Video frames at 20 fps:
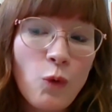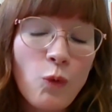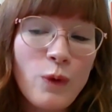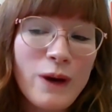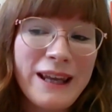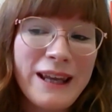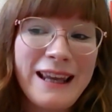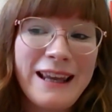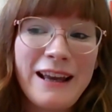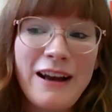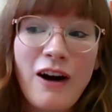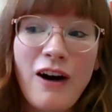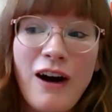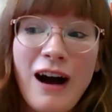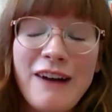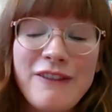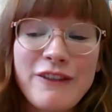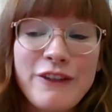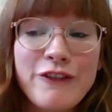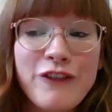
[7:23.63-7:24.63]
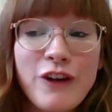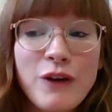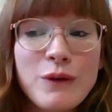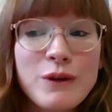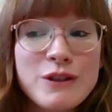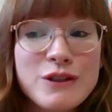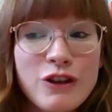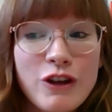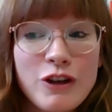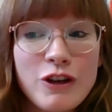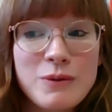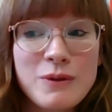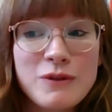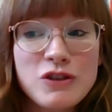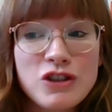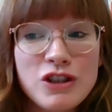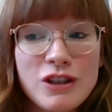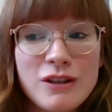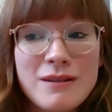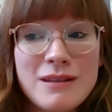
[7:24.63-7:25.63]
We are having focus groups with
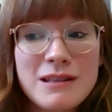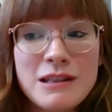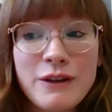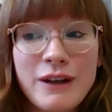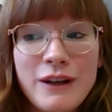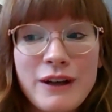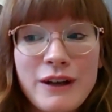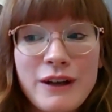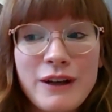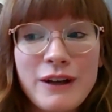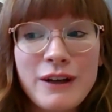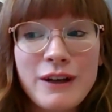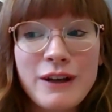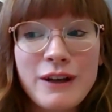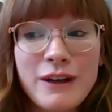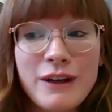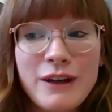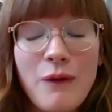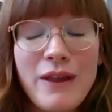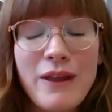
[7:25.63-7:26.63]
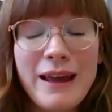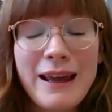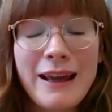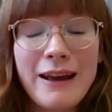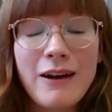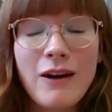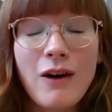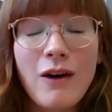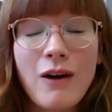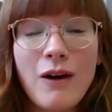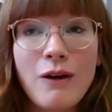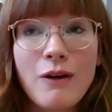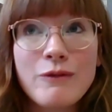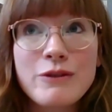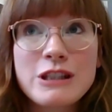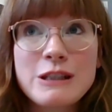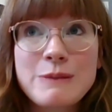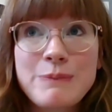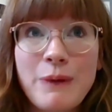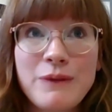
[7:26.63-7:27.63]
students looking at how they are
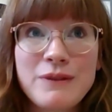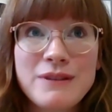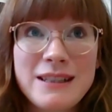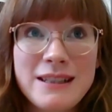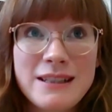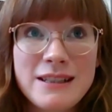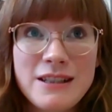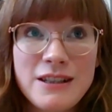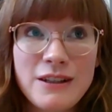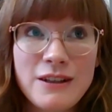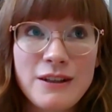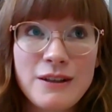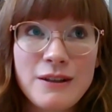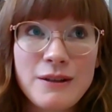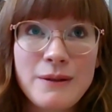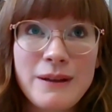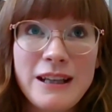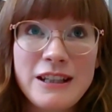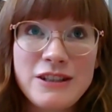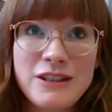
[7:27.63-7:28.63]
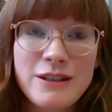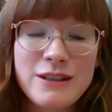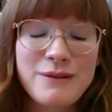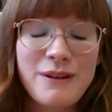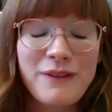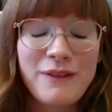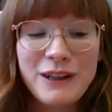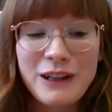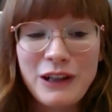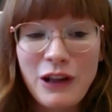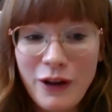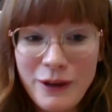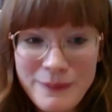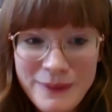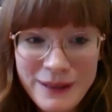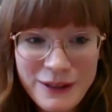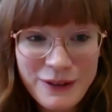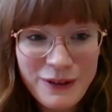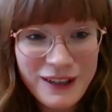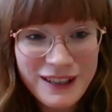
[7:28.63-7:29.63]
responding to issues around the
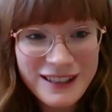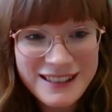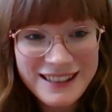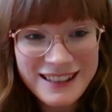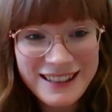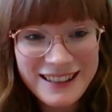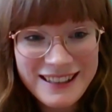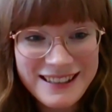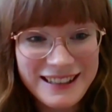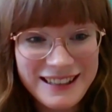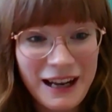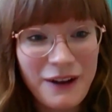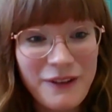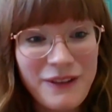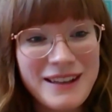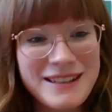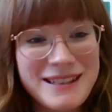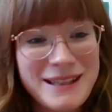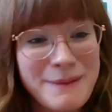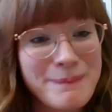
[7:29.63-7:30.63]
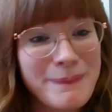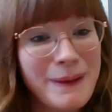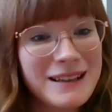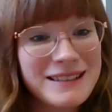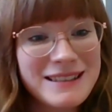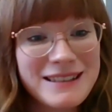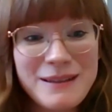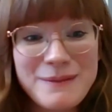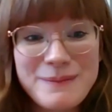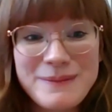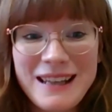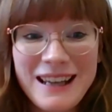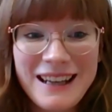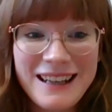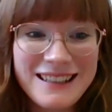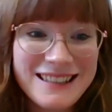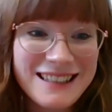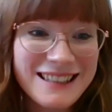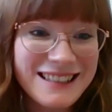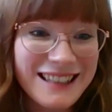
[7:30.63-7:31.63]
climate crisis and how that's impacting them
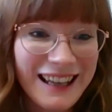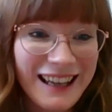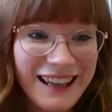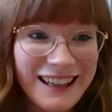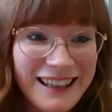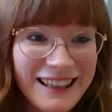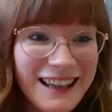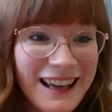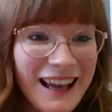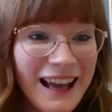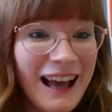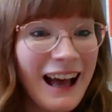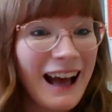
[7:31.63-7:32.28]
day to day.